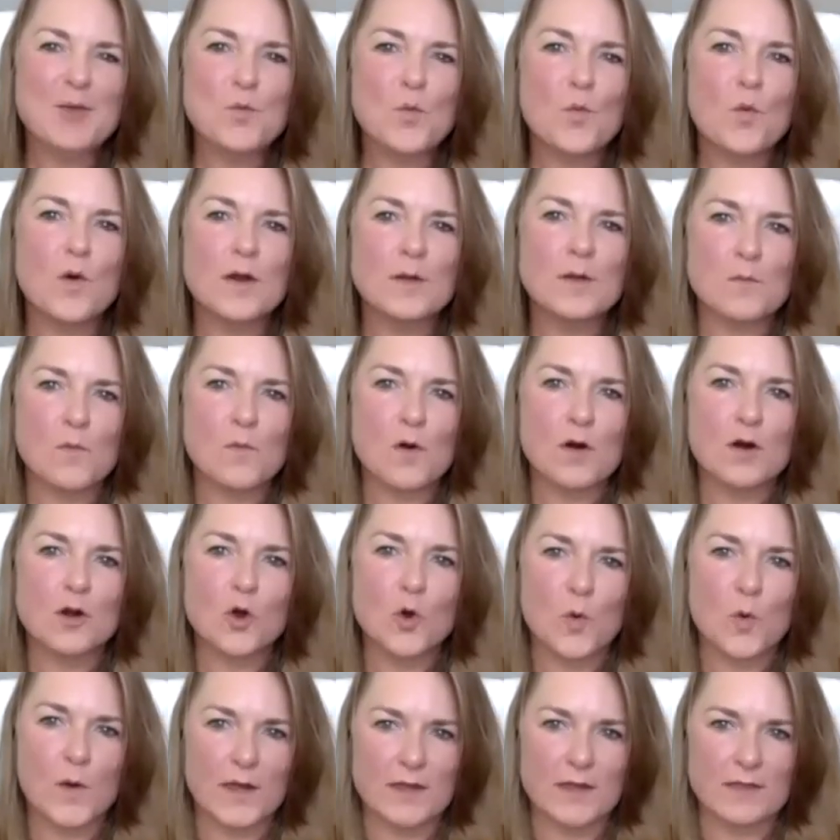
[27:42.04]
one more
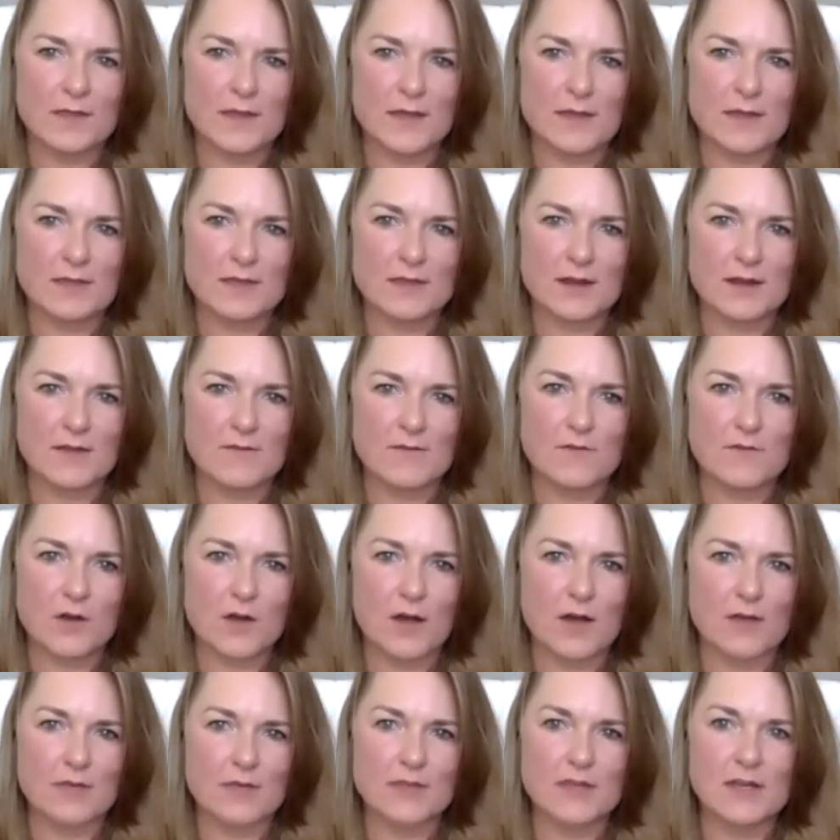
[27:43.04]
quick thing that I
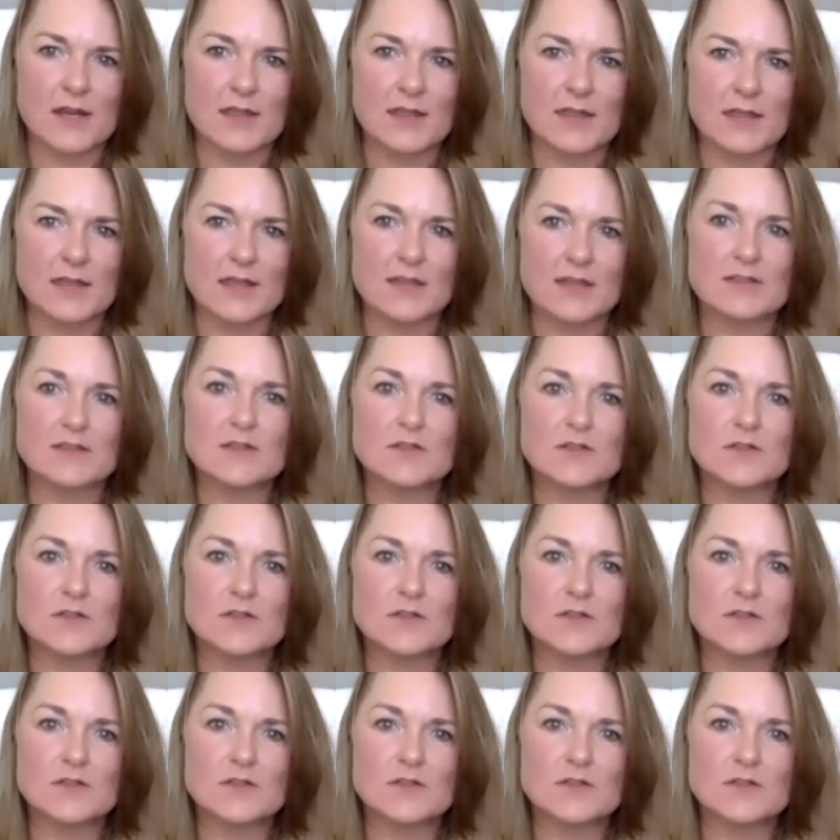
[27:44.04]
forgot that I think is